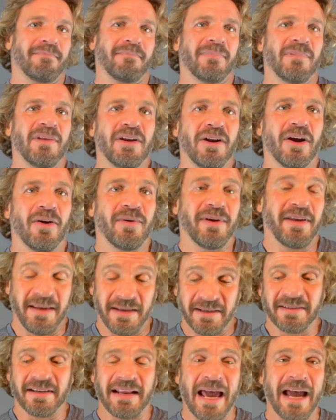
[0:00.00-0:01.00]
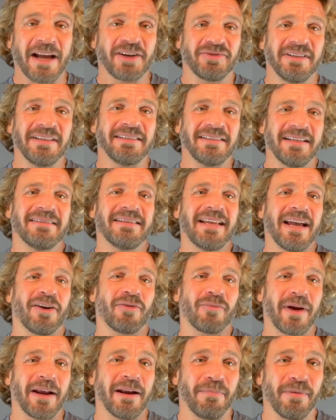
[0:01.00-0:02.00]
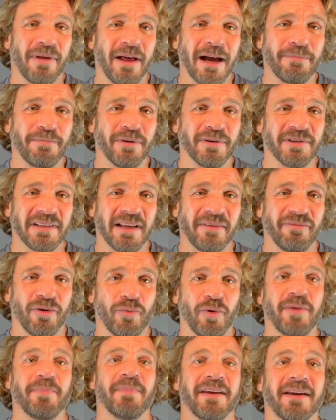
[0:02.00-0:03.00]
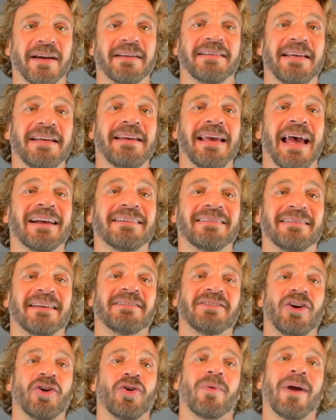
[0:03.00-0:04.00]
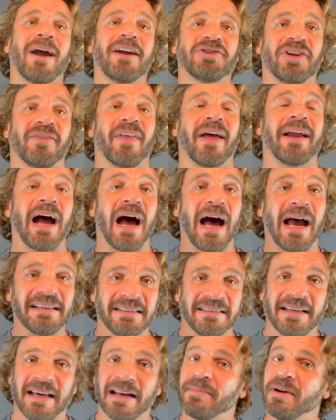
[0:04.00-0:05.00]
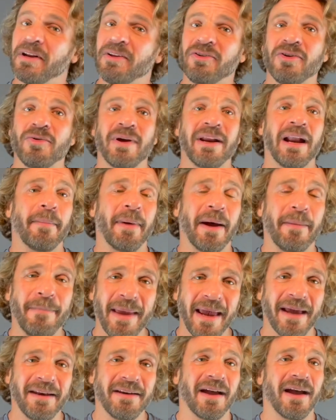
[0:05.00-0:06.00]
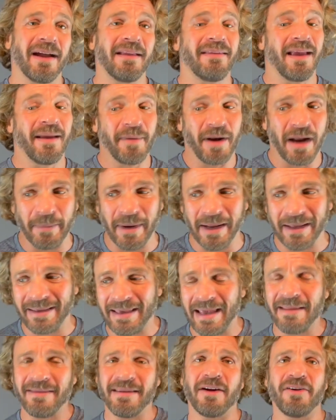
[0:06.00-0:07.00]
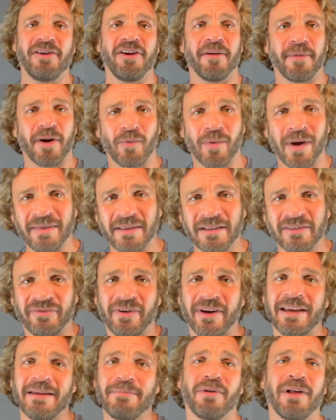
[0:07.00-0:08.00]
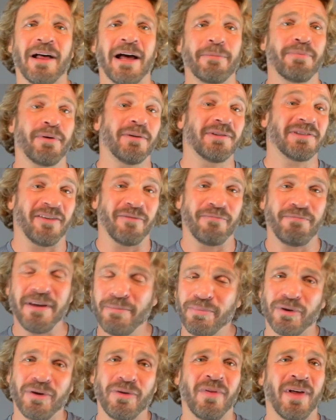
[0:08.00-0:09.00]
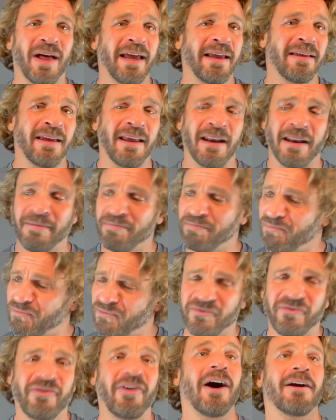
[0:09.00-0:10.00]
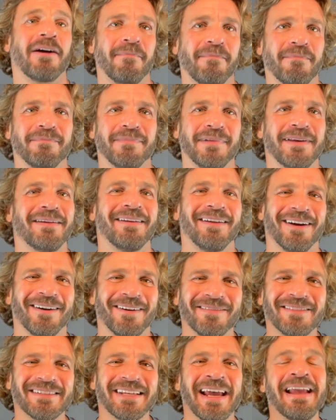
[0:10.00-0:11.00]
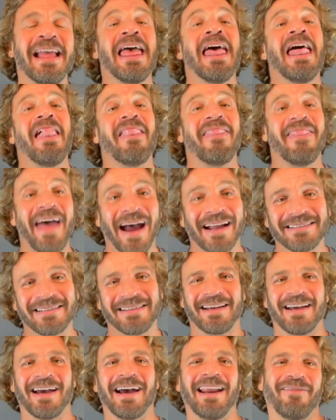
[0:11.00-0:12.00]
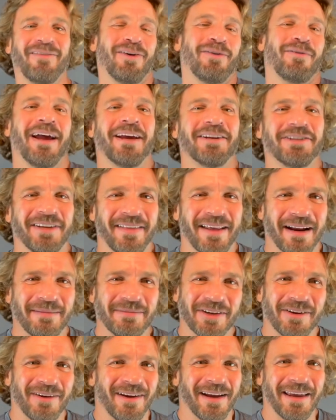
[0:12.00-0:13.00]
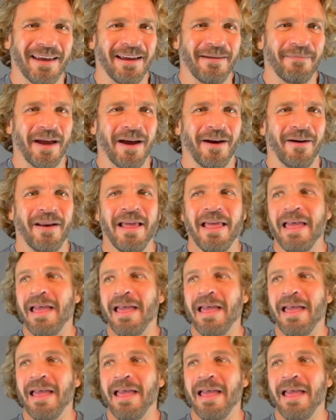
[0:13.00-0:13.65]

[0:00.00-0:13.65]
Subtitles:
you know, he's going to actually sit down and write a blog post every week because he has this aggression. Like, I said I'm going to do it. I'm a man, goddammit. I'm going to get down here. I'm going to write this fucking blog post. If people don't like it, fuck them. You know what I'm saying? That's the kind of aggression that I'm talking about.